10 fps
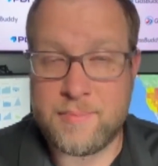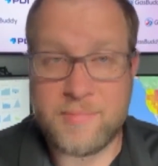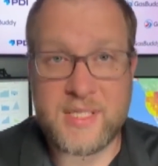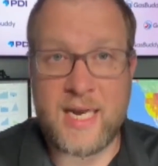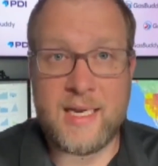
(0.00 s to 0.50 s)

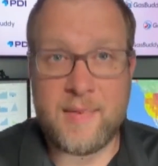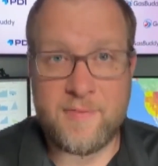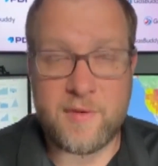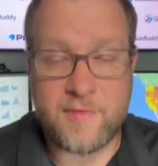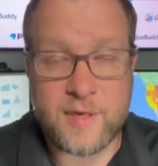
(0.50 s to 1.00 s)
and signing
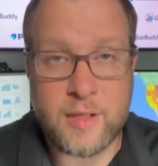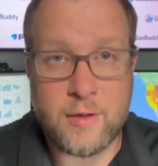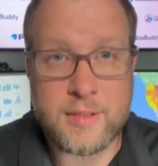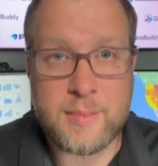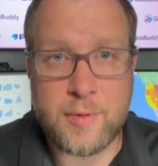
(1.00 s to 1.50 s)
up for a free
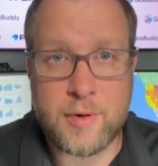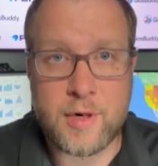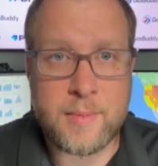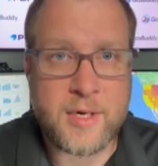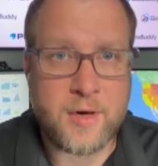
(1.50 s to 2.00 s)
loyalty
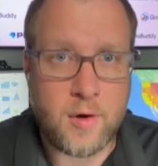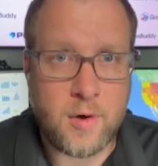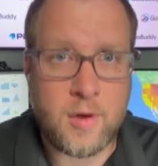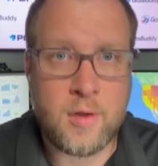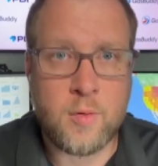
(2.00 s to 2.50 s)
program can
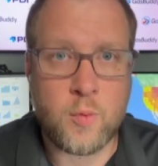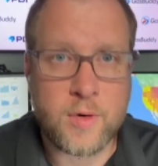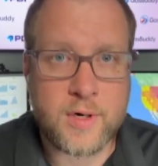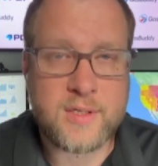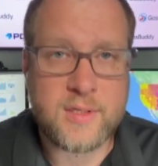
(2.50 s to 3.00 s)
all
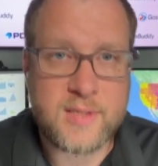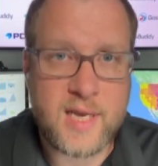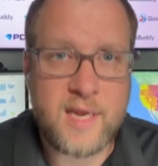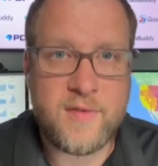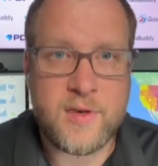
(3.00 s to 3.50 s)
work to
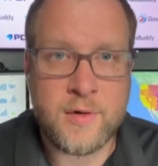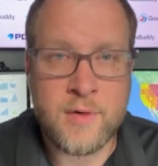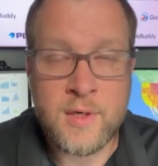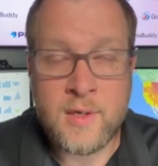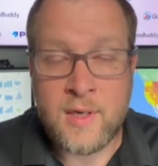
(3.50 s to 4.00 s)
save you